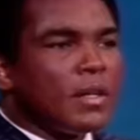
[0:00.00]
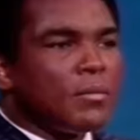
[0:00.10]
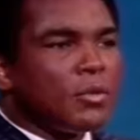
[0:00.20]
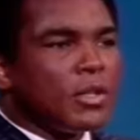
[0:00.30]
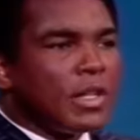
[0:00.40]

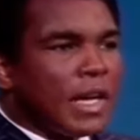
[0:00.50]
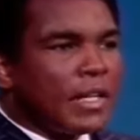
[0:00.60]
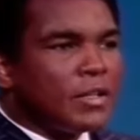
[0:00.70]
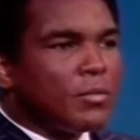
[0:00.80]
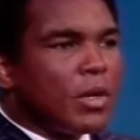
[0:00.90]

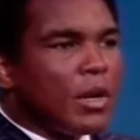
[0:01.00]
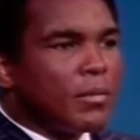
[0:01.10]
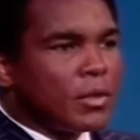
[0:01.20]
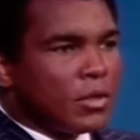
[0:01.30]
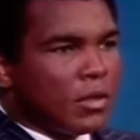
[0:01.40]
Elijah
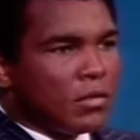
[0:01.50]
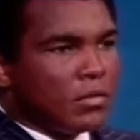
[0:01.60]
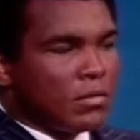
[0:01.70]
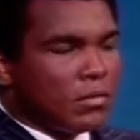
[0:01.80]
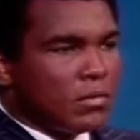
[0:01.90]
Muhammad taught
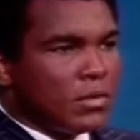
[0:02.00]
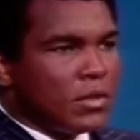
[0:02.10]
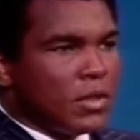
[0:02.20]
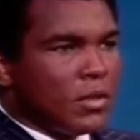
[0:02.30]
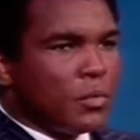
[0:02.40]

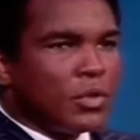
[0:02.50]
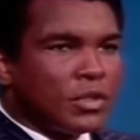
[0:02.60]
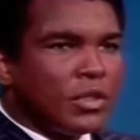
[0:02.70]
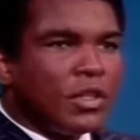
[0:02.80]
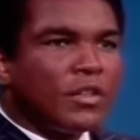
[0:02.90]
was
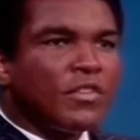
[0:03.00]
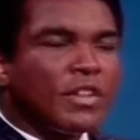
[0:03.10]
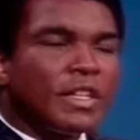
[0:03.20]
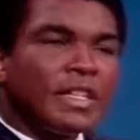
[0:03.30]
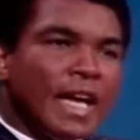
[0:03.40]
good for
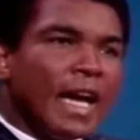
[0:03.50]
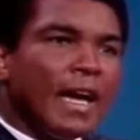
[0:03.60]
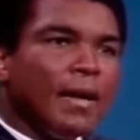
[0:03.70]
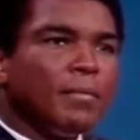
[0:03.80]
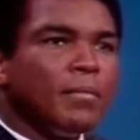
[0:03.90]
the time.